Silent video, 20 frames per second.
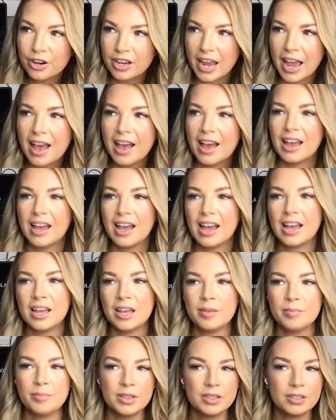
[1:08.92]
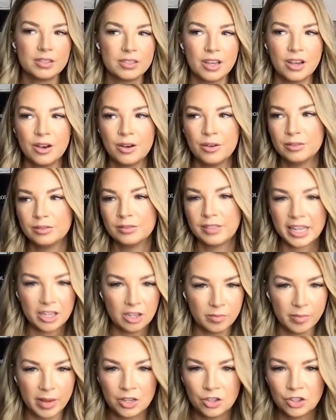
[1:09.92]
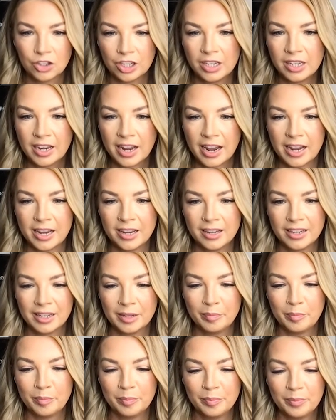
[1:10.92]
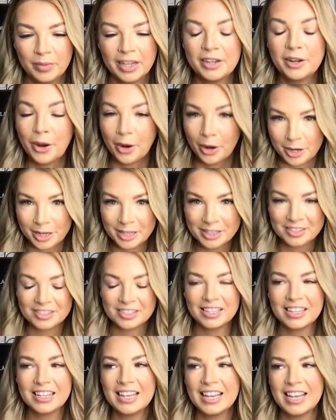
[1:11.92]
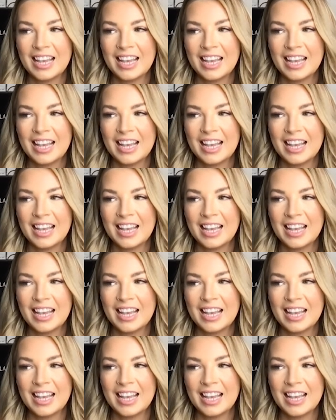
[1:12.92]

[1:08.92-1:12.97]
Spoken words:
yeah. So like you mentioned, I am an artist.